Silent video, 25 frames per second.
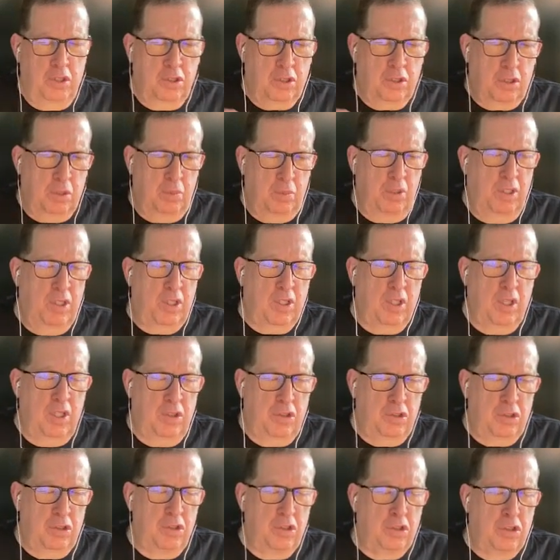the
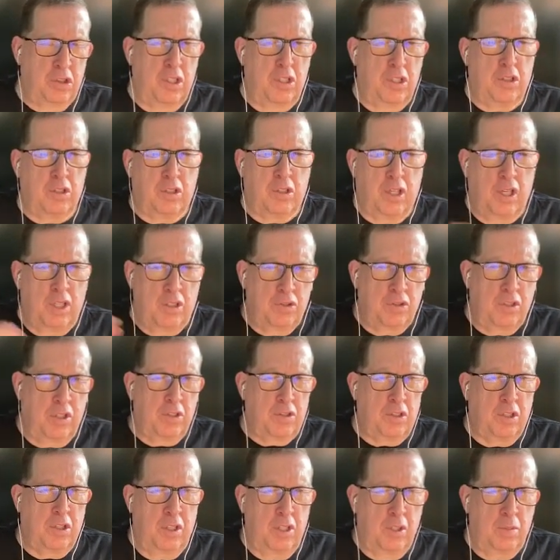communication center and on
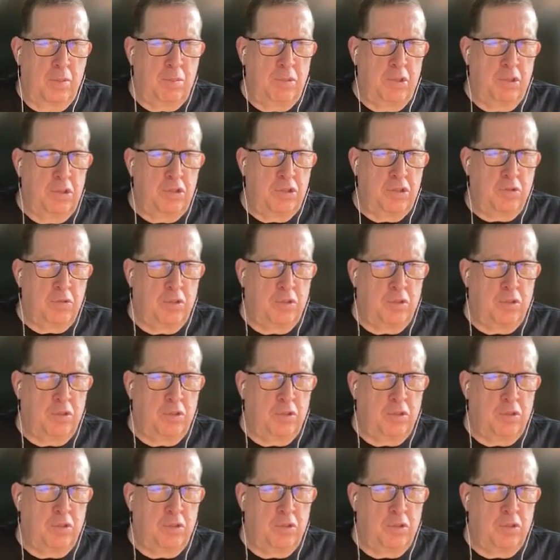campus?